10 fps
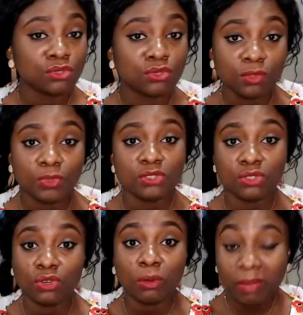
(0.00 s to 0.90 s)
you know the person
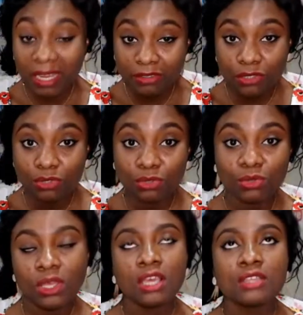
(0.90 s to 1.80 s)
you got married to.
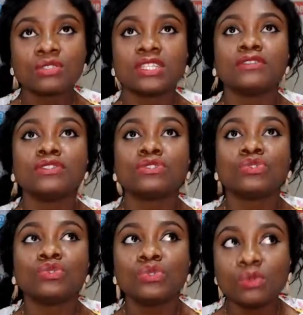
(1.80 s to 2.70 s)
So there is
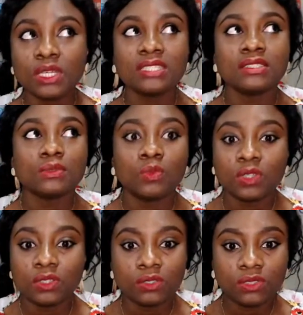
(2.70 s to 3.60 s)
no way in the
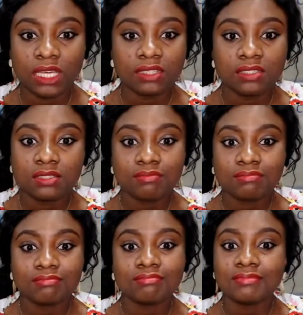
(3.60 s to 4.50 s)
world that
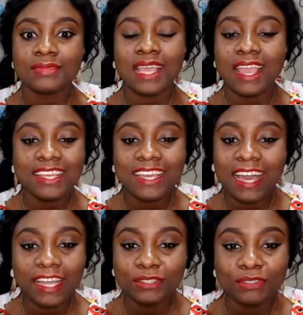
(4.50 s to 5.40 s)
any
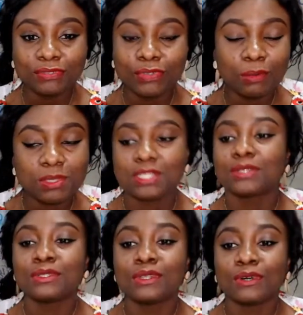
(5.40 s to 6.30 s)
kind of
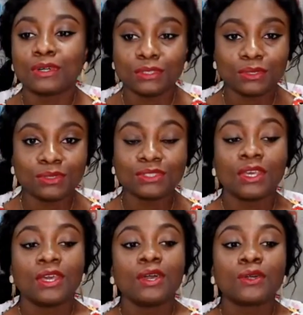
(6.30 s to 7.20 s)
obstacle or hurdles
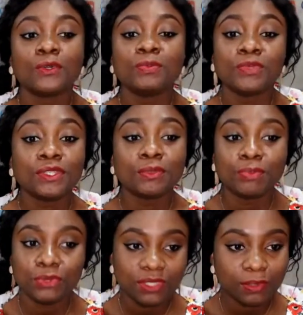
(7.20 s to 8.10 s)
could bring you
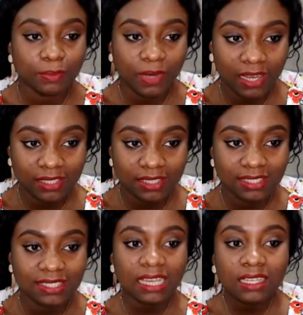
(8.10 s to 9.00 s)
both apart.
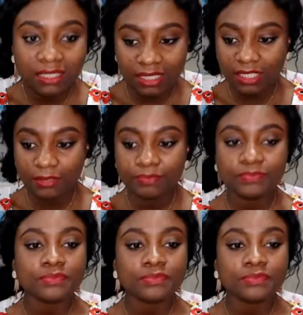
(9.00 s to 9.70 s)
Secondly,